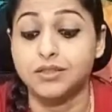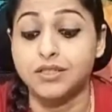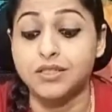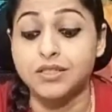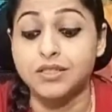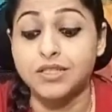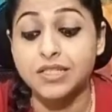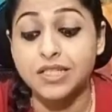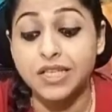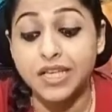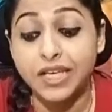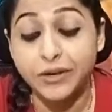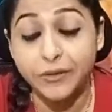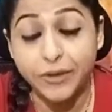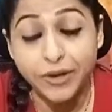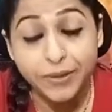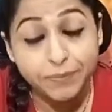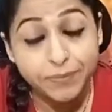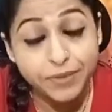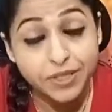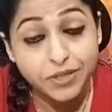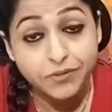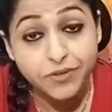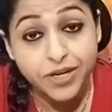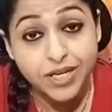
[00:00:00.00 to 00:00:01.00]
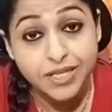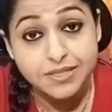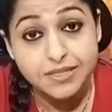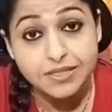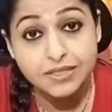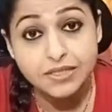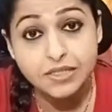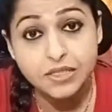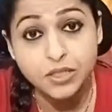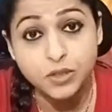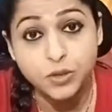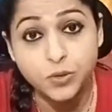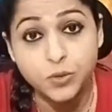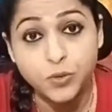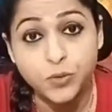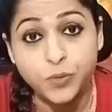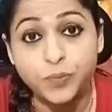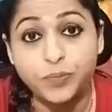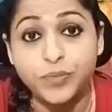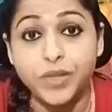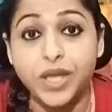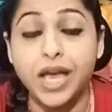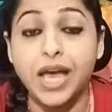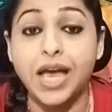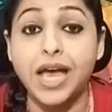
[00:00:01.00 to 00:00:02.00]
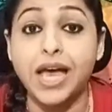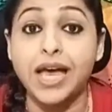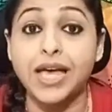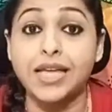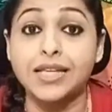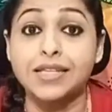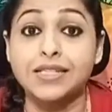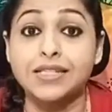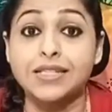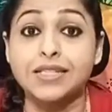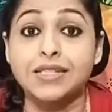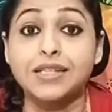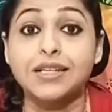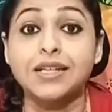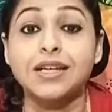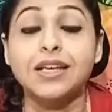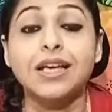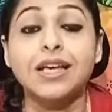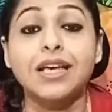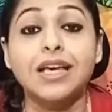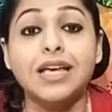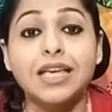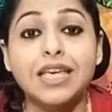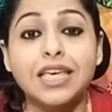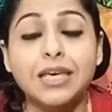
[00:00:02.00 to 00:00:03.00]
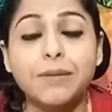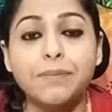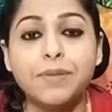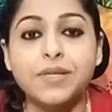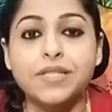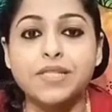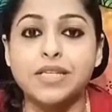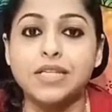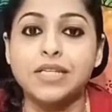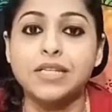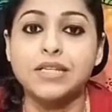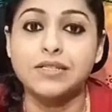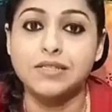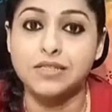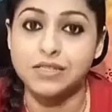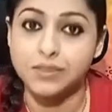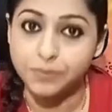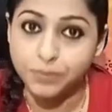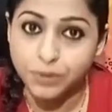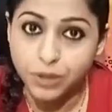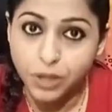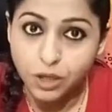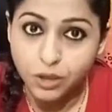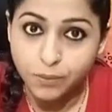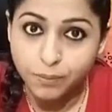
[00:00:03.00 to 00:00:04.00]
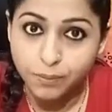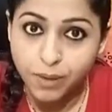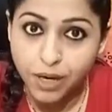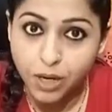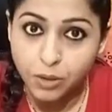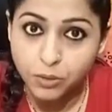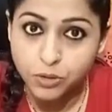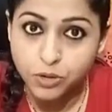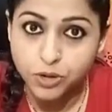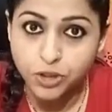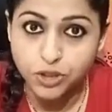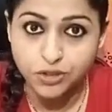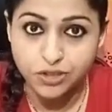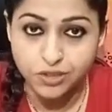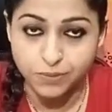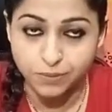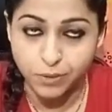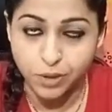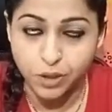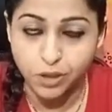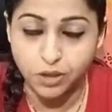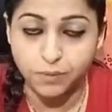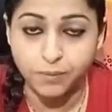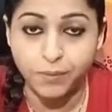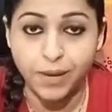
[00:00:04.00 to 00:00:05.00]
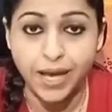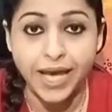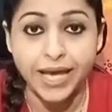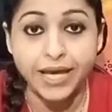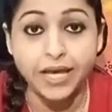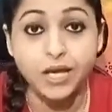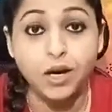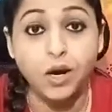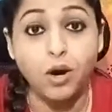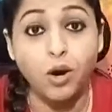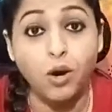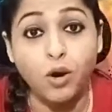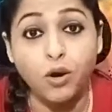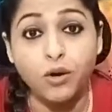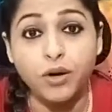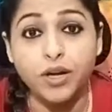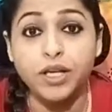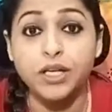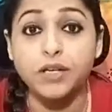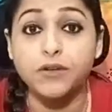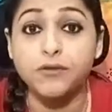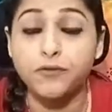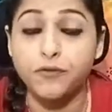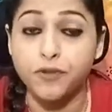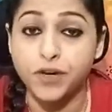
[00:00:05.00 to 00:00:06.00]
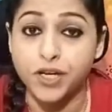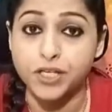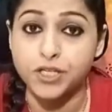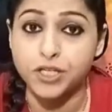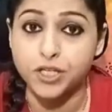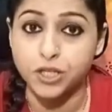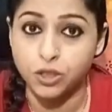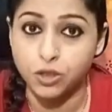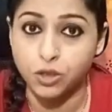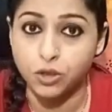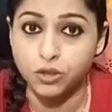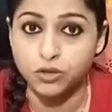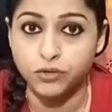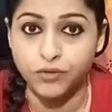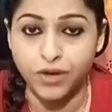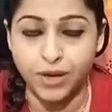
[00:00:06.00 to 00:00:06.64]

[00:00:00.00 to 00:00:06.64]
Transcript: scrape the residue and keep it in a Ziploc pouch, Ziploc bag, or in a fresh cloth.